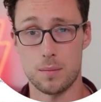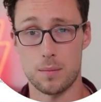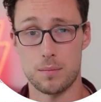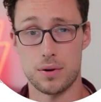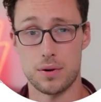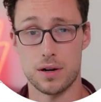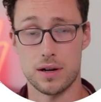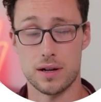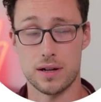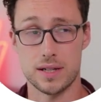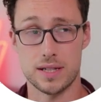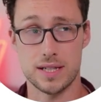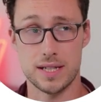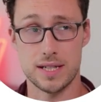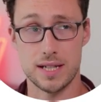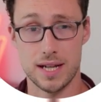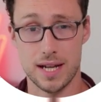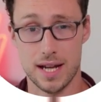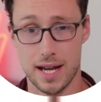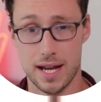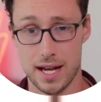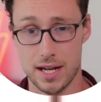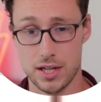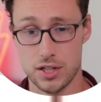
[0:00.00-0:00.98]

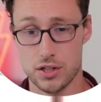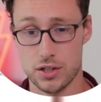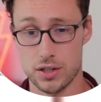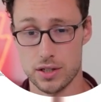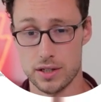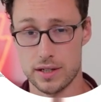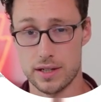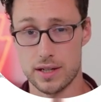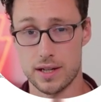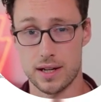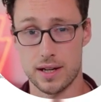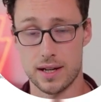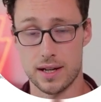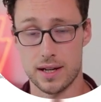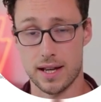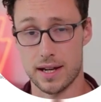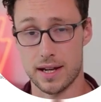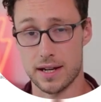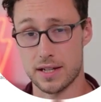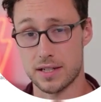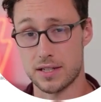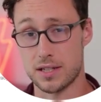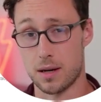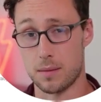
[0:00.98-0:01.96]
potentially
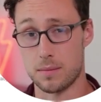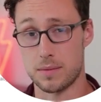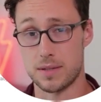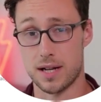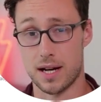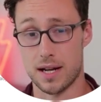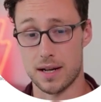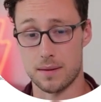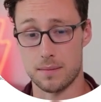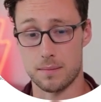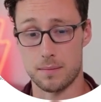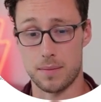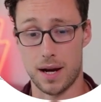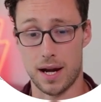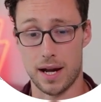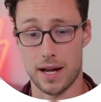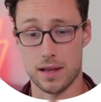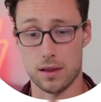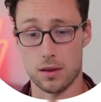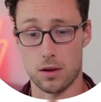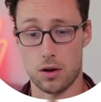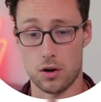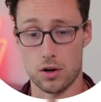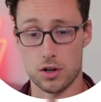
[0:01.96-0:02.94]
getting dumped on by
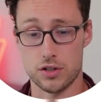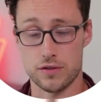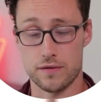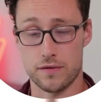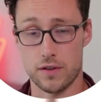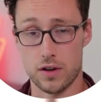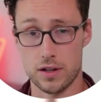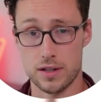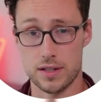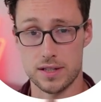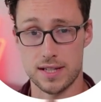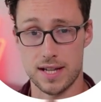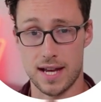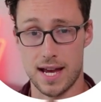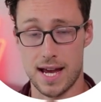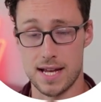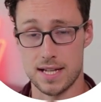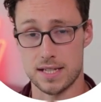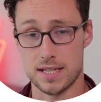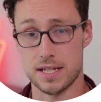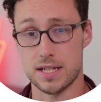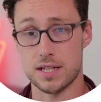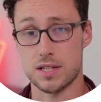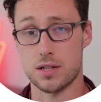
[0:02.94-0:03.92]
large funds
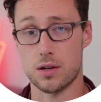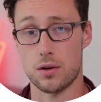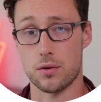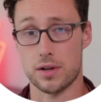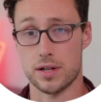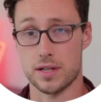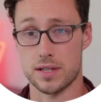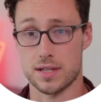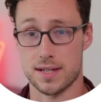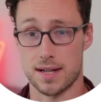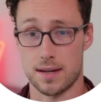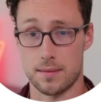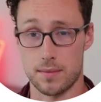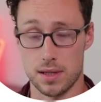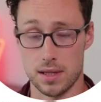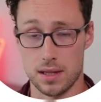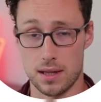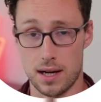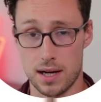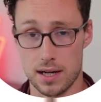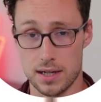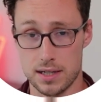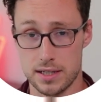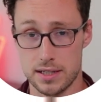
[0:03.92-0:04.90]
as these tokens come
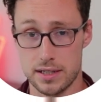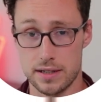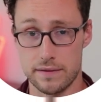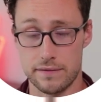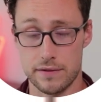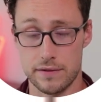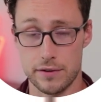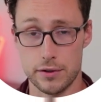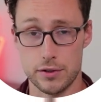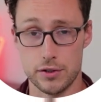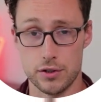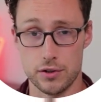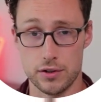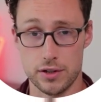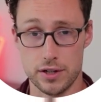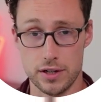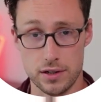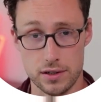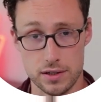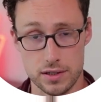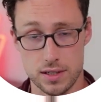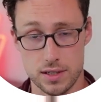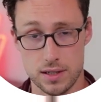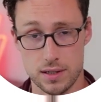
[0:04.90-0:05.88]
unlocked in future
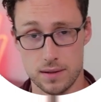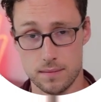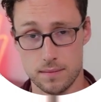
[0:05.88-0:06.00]
years.